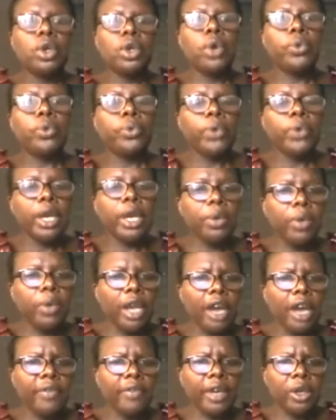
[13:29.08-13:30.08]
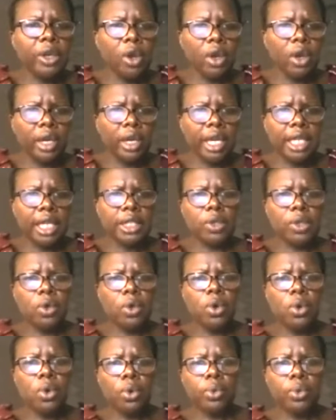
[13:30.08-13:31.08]
when we have an organized
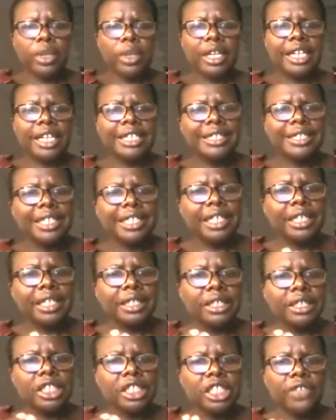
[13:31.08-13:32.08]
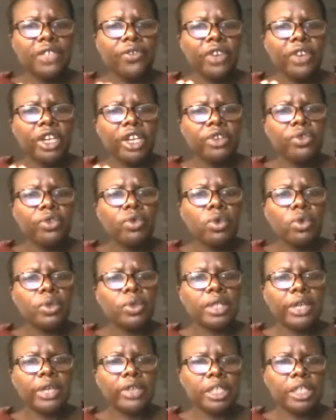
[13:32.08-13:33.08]
code with clearly defined
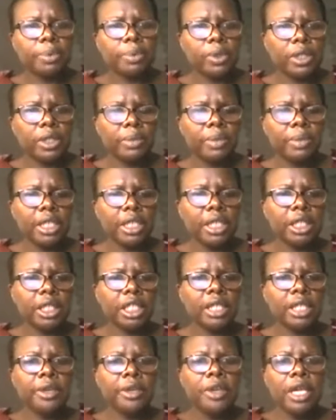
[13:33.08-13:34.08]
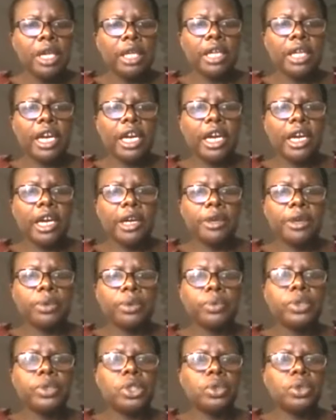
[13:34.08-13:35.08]
roles and responsibility,
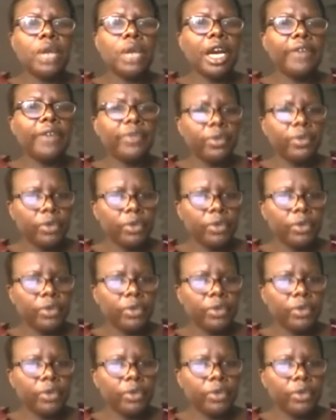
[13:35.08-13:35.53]
we do have